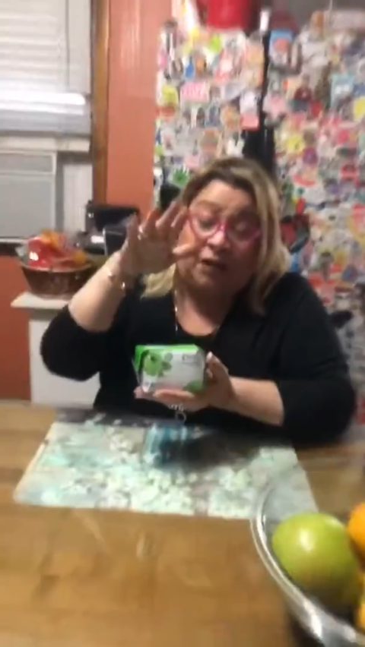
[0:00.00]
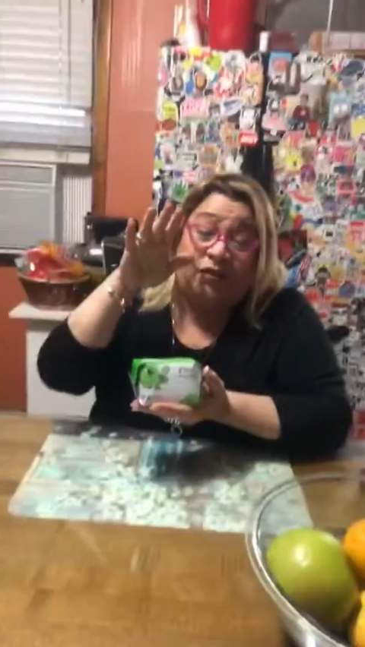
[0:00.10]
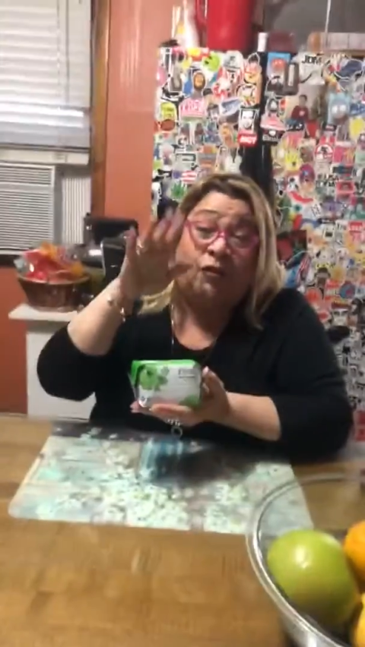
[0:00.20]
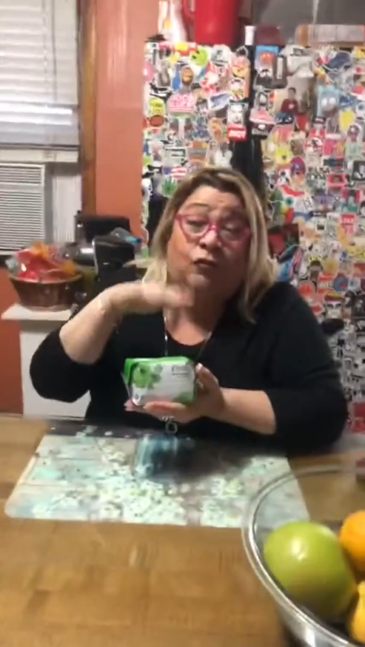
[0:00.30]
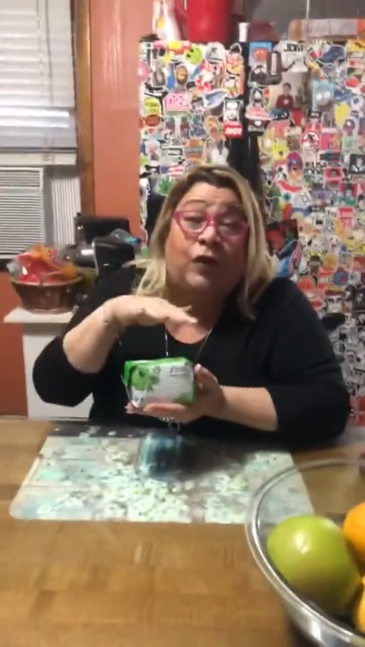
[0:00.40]

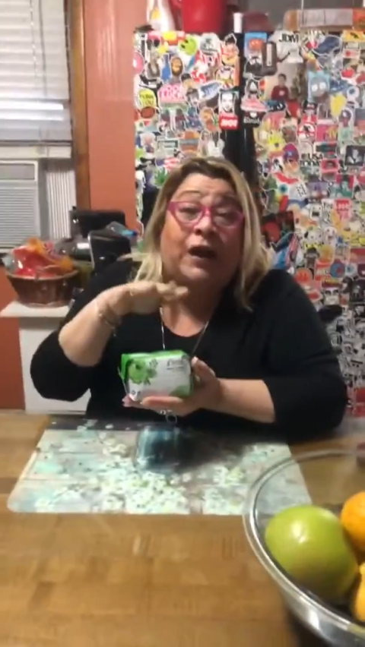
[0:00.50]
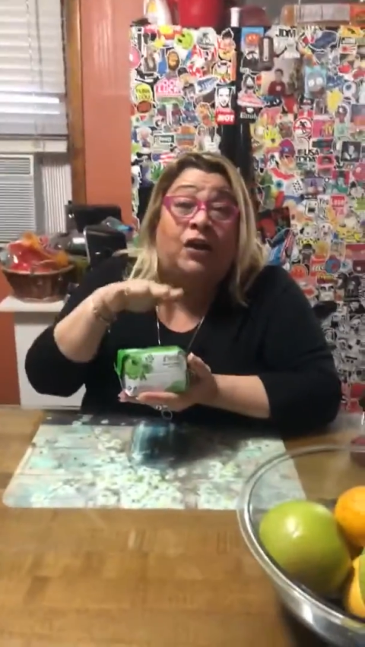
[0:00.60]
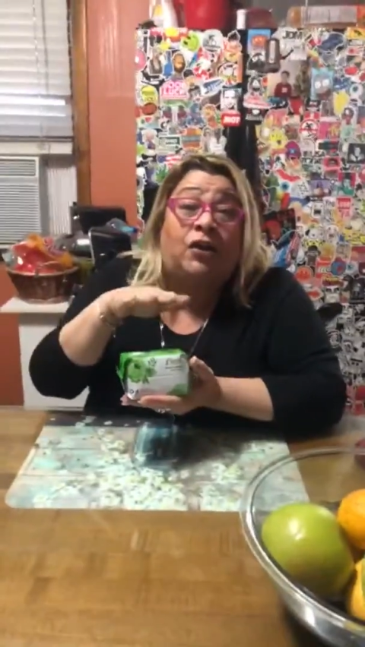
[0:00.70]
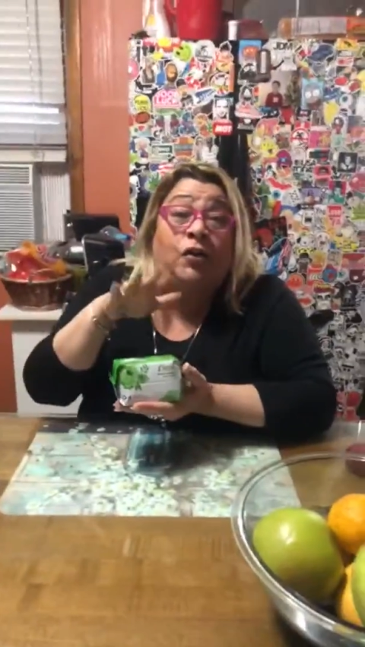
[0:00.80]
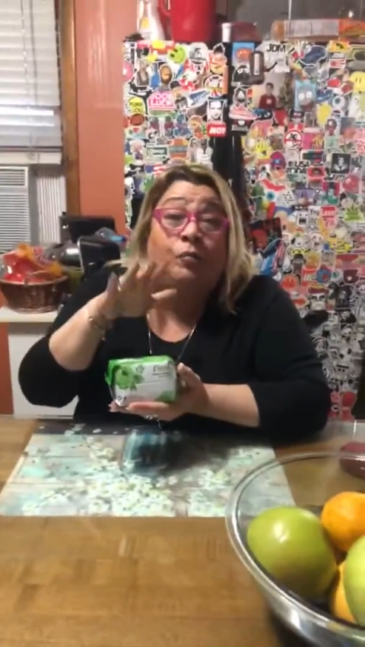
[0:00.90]
the
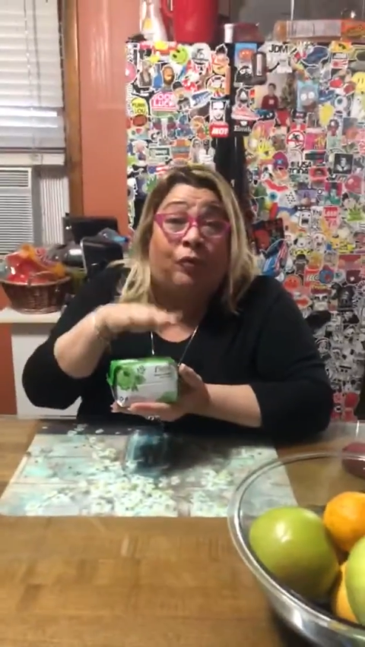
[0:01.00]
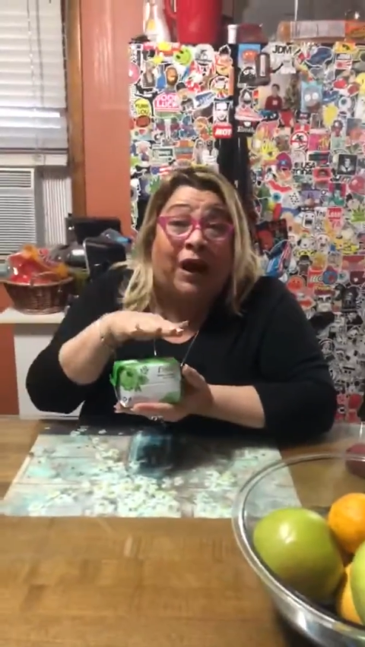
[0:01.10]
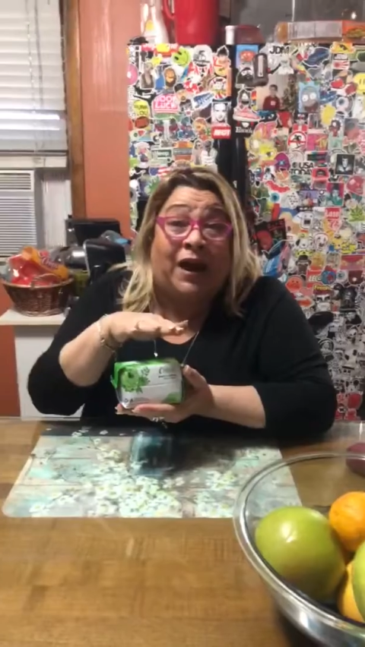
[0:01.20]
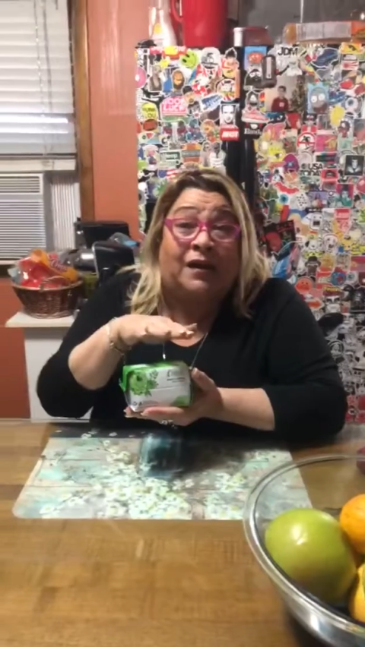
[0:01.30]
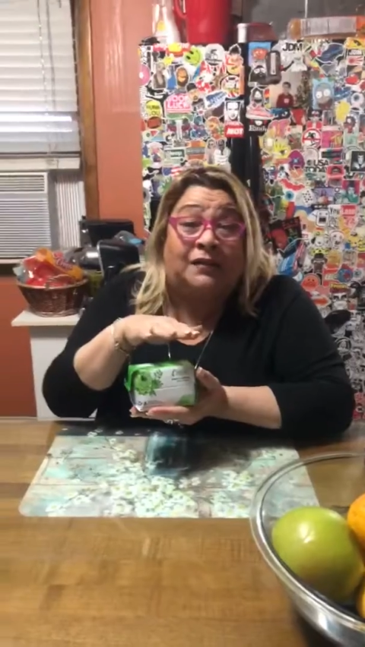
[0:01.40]
regular
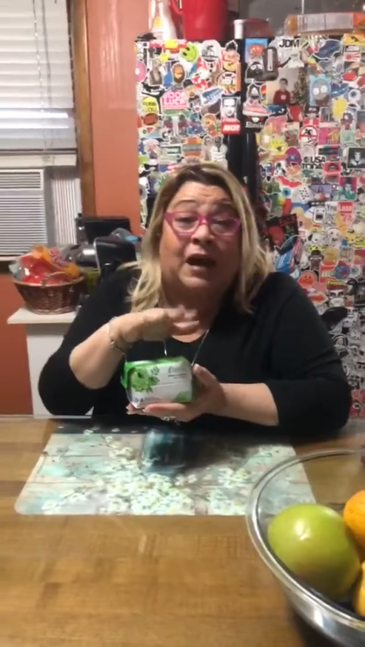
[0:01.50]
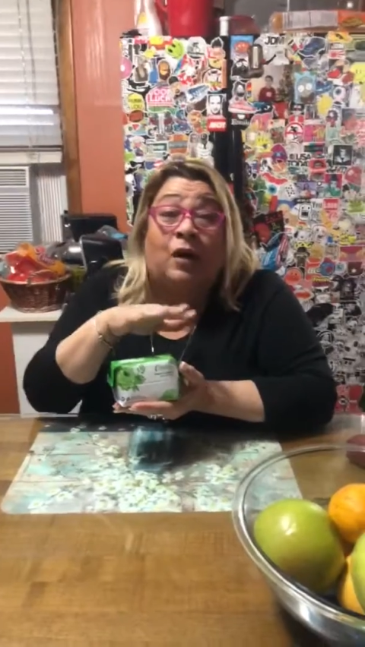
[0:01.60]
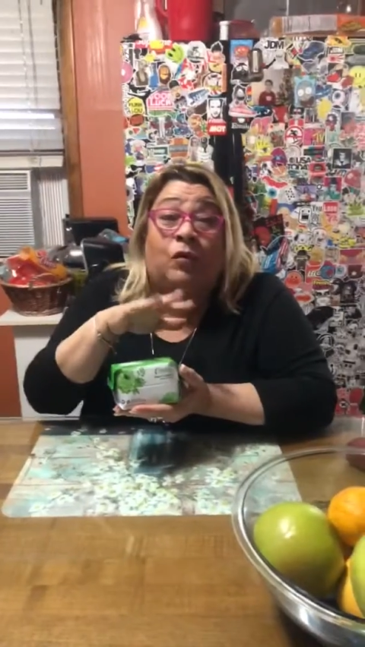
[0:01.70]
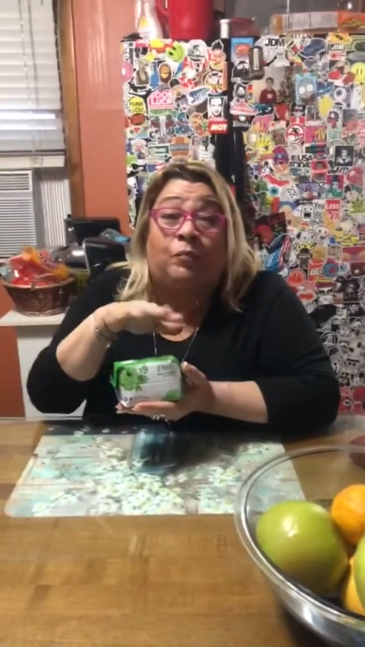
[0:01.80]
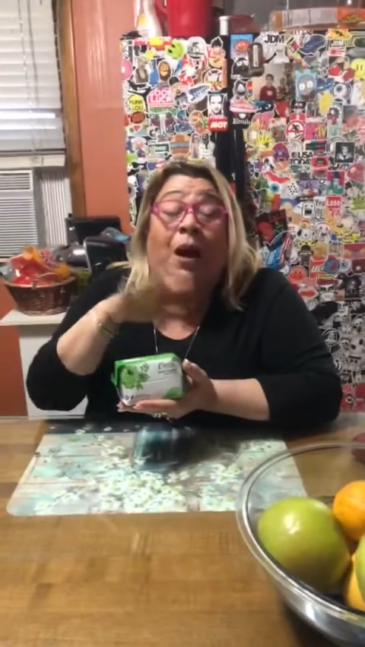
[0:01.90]
brand,
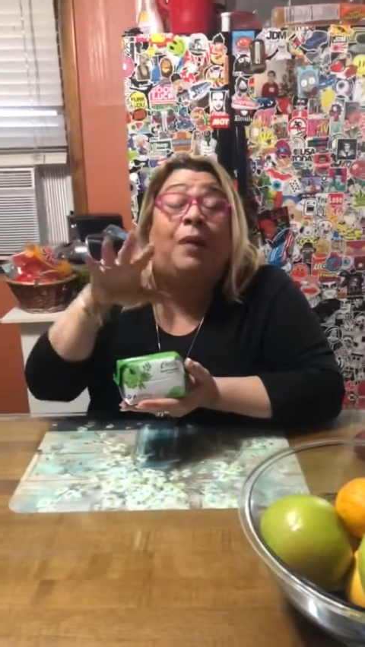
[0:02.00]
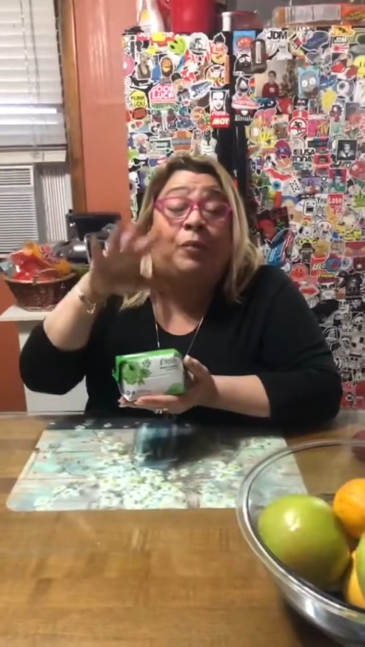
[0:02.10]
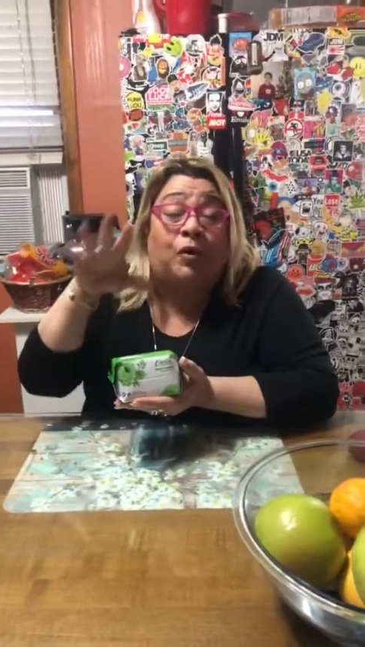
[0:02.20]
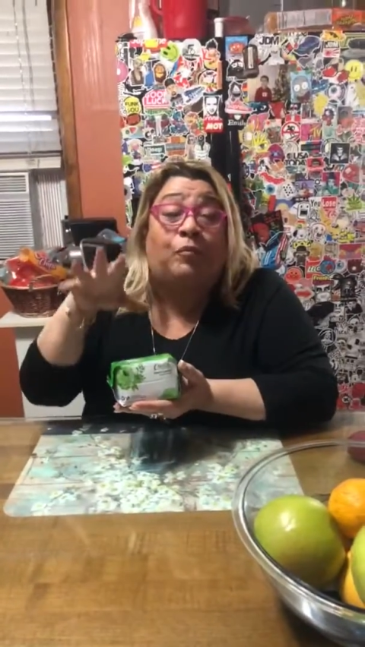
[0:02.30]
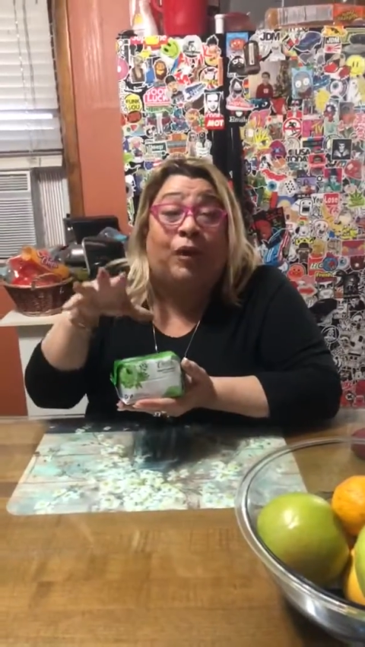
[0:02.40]
our
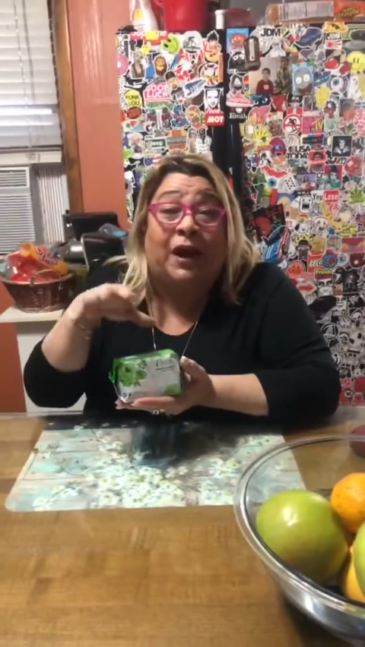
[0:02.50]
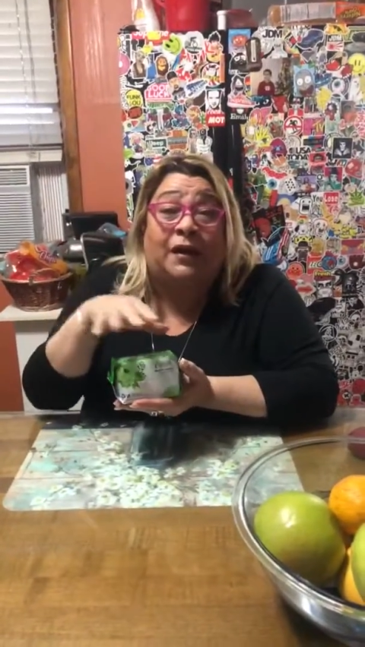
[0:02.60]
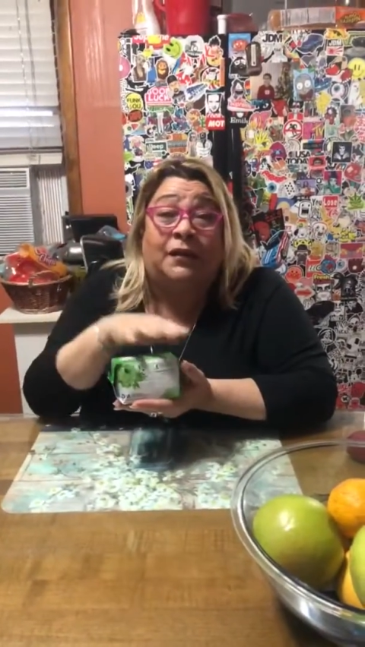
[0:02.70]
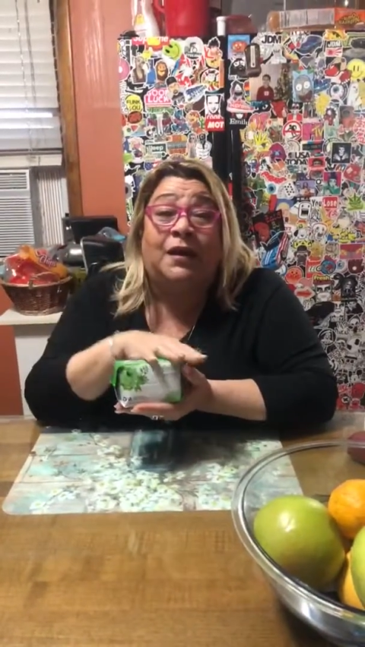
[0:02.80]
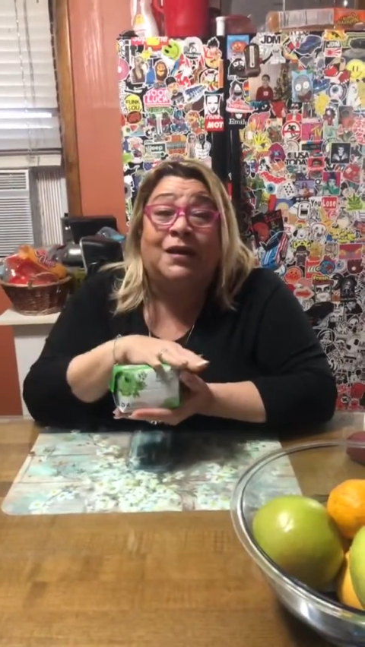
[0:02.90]
popular
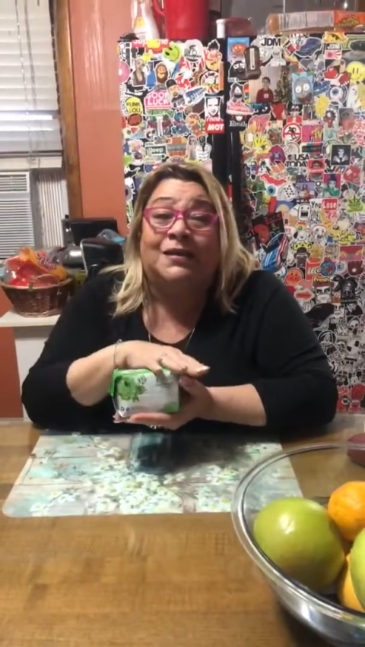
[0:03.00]
brand,